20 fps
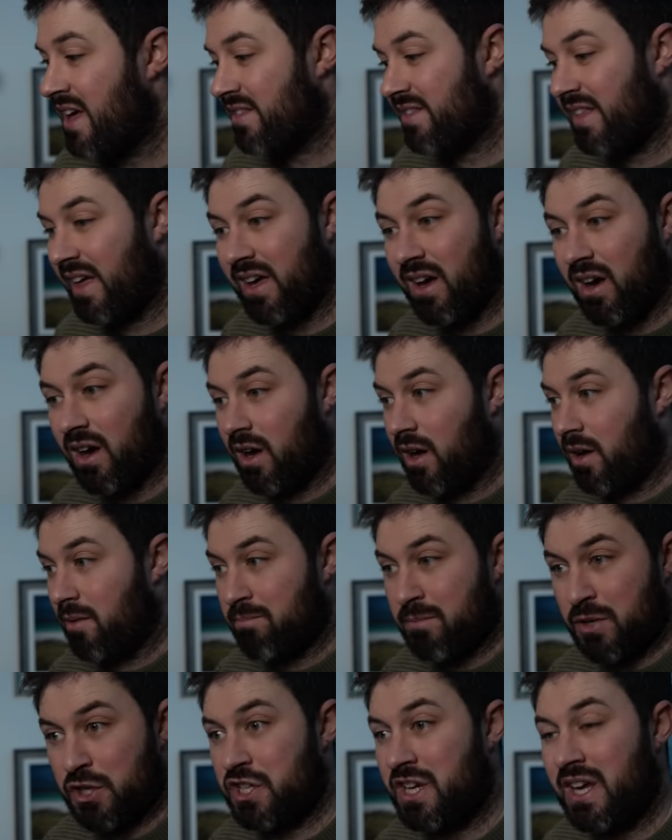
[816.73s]
They are
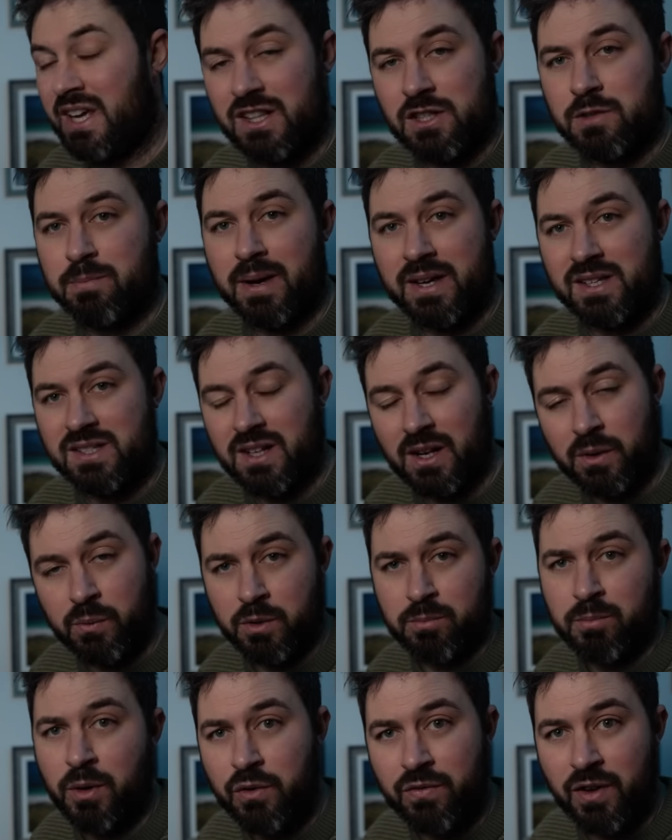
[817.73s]
machines, basically,
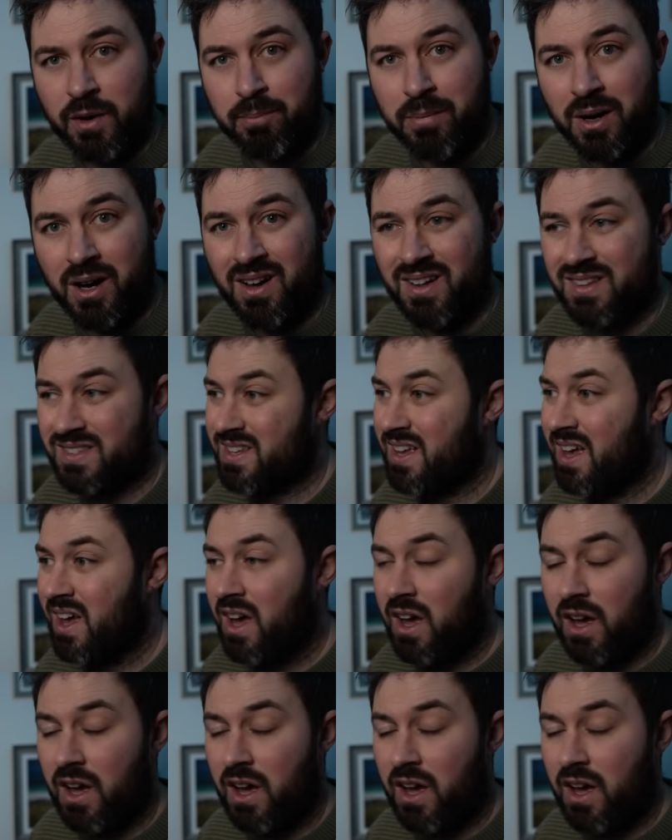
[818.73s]
with moving parts.